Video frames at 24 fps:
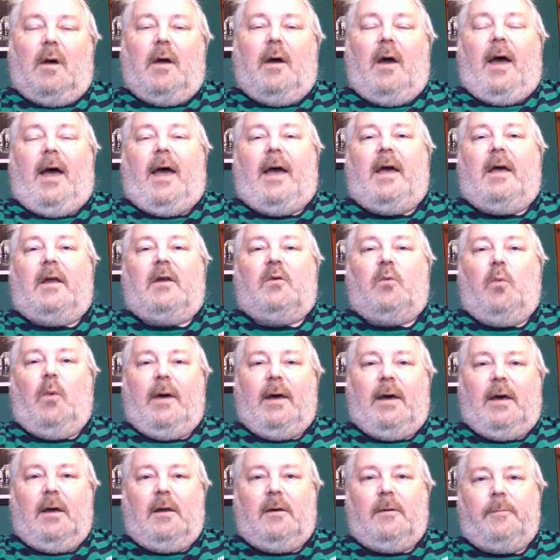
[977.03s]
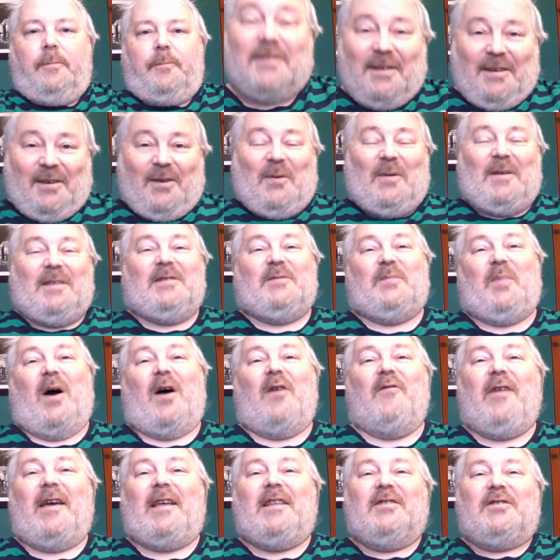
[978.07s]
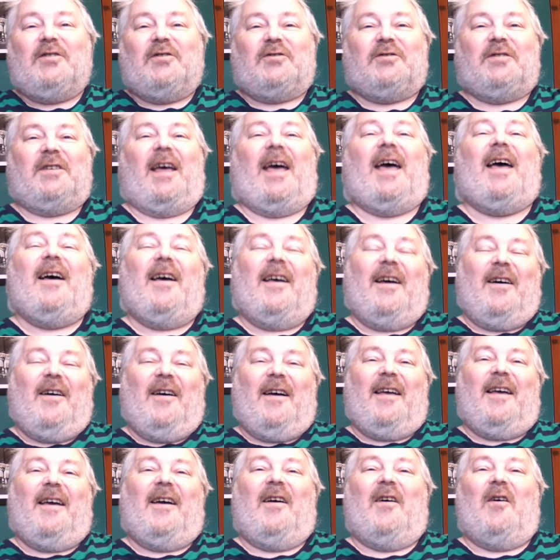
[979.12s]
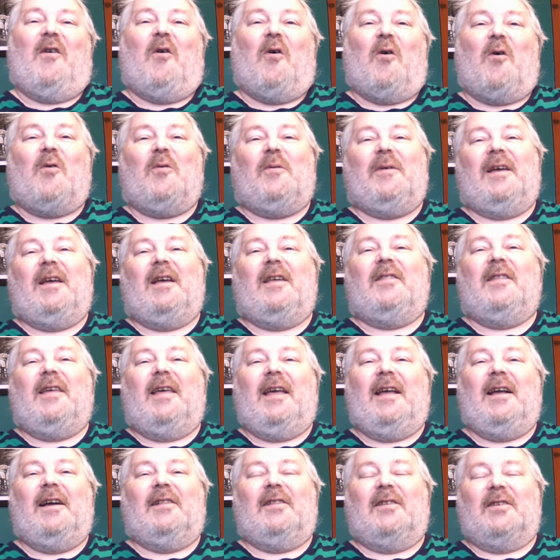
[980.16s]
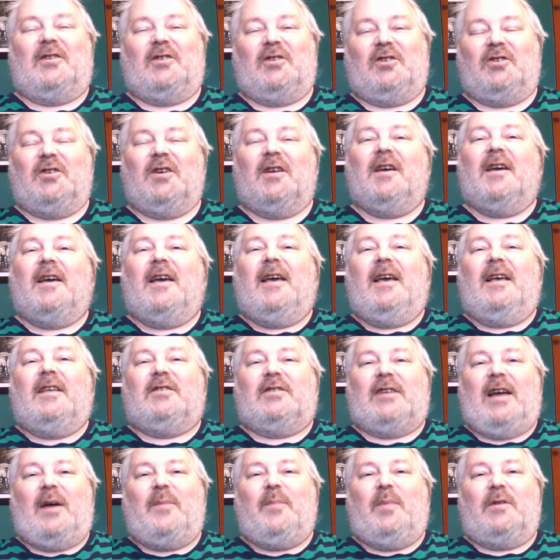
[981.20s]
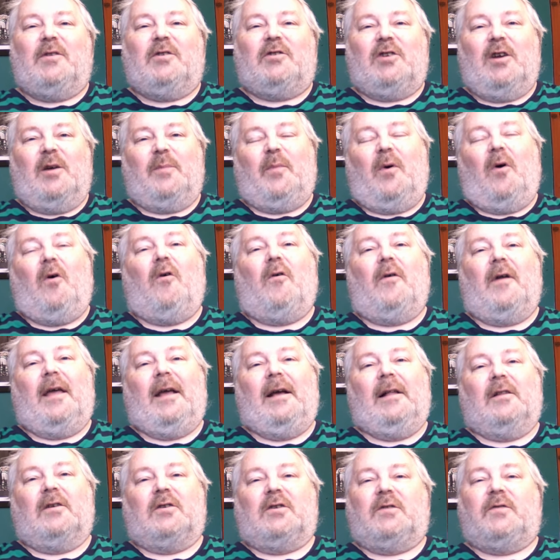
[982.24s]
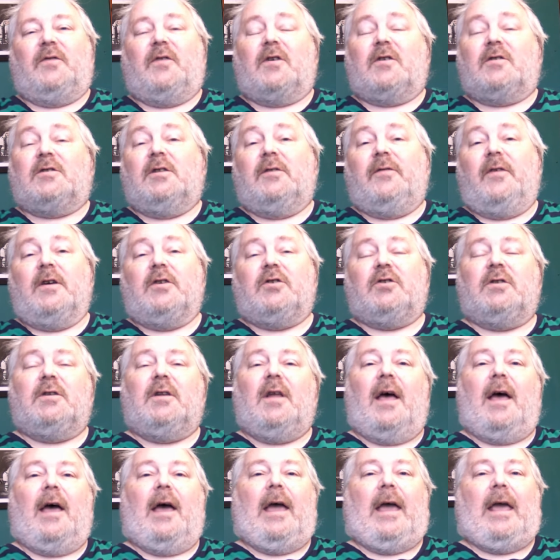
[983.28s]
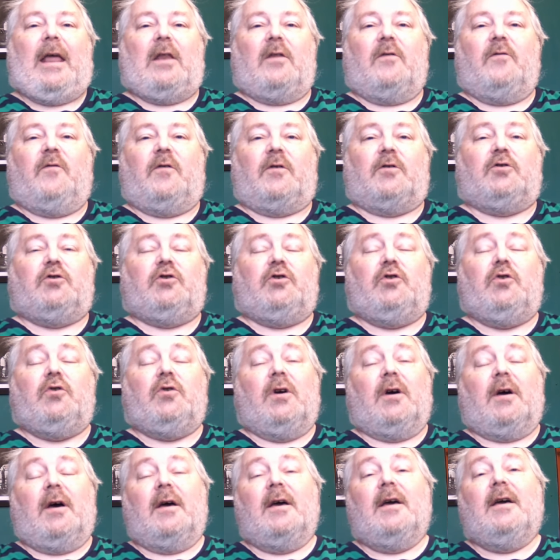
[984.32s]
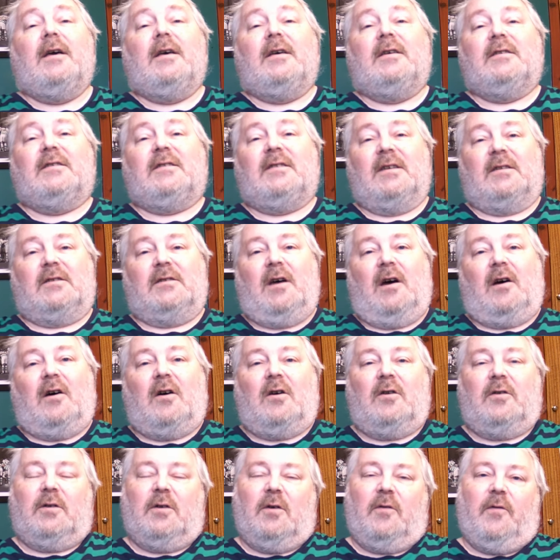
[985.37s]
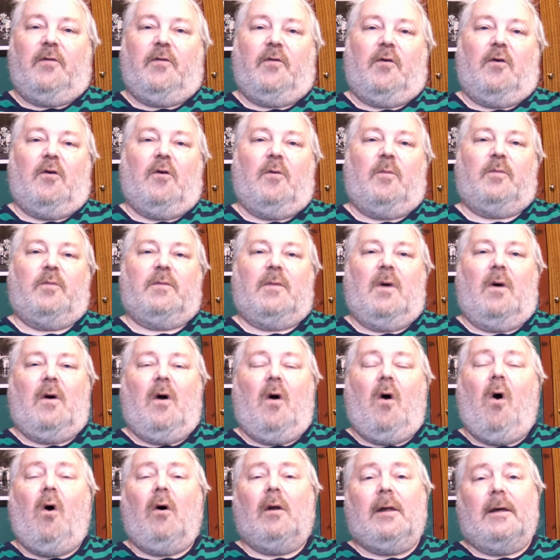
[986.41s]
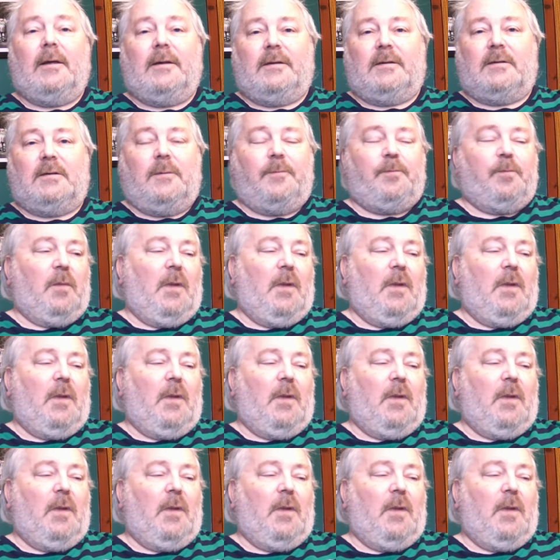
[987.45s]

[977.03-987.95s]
and Wigan, Queen's Park Rangers, all in the English Championship or English First Division, and Fortuna Sittard from Holland.